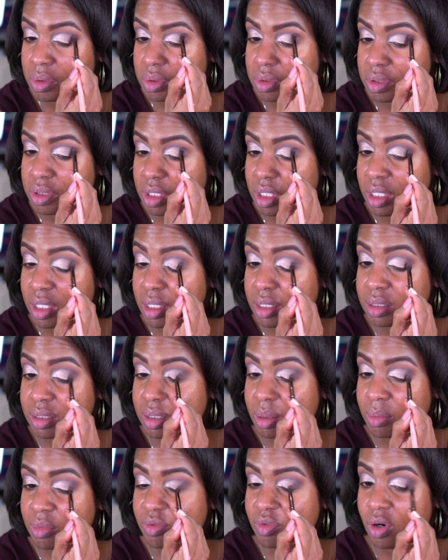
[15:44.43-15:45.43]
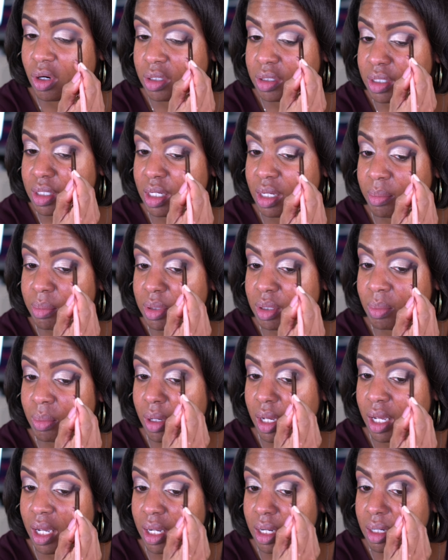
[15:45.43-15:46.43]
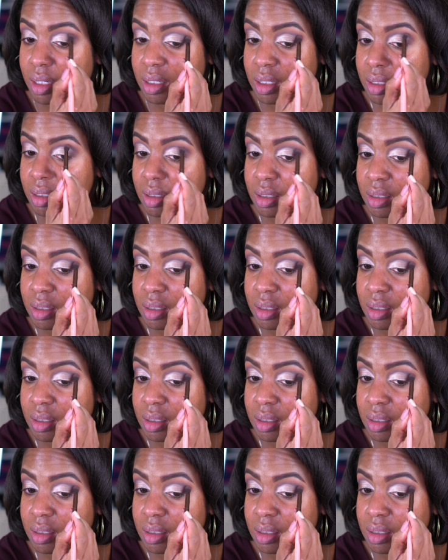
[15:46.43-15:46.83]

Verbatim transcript: just to get some of our depth back.